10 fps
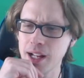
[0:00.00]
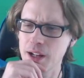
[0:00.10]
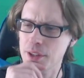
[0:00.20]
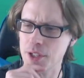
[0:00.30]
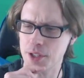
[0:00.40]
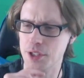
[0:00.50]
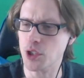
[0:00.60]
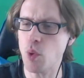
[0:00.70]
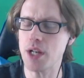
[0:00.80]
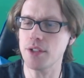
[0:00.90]
There's a
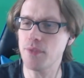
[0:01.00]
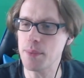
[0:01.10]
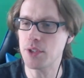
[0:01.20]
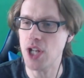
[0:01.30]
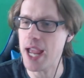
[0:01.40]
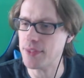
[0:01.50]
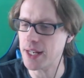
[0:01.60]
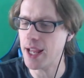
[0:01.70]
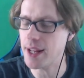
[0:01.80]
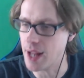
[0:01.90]
question from the chat that
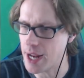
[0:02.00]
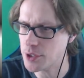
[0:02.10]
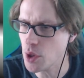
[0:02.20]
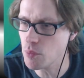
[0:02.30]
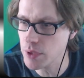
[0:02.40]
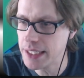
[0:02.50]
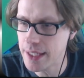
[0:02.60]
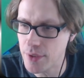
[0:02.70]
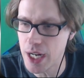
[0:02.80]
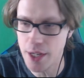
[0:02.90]
I don't really
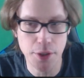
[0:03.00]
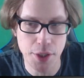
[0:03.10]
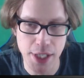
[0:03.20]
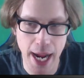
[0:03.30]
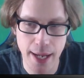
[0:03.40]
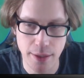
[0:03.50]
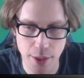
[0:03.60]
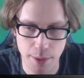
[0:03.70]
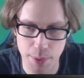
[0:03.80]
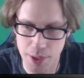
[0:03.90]
even understand,
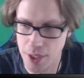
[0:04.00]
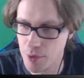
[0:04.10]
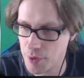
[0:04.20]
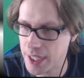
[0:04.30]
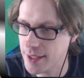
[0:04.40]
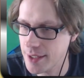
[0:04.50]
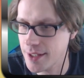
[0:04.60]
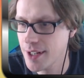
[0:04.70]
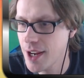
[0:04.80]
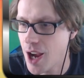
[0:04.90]
so I'm just going to read it
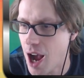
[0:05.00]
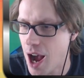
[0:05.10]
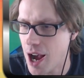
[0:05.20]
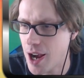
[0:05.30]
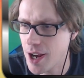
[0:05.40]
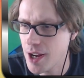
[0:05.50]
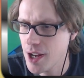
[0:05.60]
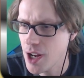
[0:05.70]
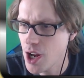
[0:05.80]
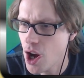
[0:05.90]
here.
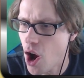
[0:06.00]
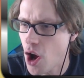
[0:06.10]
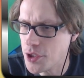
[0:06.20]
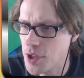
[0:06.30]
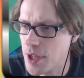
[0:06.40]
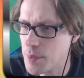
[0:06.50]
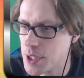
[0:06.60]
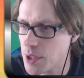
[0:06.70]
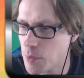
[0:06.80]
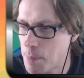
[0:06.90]
Also, there was
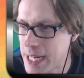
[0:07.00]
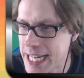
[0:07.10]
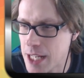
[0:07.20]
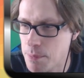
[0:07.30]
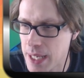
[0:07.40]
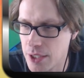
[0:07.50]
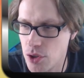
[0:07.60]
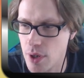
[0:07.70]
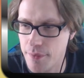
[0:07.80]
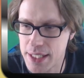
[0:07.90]
the repeating
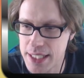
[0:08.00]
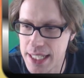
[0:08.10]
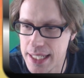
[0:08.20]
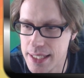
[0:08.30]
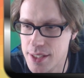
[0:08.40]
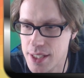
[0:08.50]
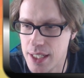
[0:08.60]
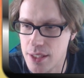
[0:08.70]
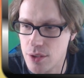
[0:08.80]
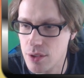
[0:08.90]
picture of the
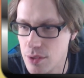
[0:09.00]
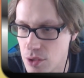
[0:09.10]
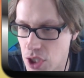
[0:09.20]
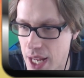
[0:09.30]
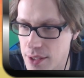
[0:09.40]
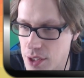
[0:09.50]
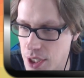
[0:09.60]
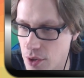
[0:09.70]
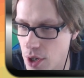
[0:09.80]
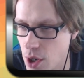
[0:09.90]
TEC Gen
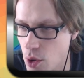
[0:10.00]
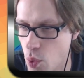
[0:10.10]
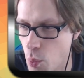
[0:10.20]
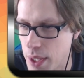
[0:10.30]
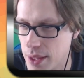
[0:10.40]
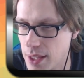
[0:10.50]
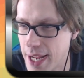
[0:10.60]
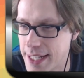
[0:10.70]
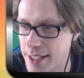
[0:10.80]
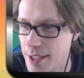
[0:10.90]
0 with,
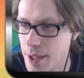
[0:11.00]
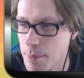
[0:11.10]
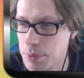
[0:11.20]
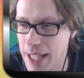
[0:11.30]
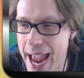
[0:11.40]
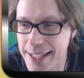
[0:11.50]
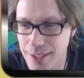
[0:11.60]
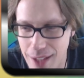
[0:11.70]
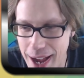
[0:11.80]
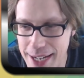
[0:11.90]
like, black
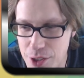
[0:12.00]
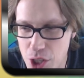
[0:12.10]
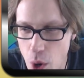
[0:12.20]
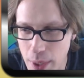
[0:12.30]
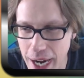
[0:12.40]
lines going everywhere.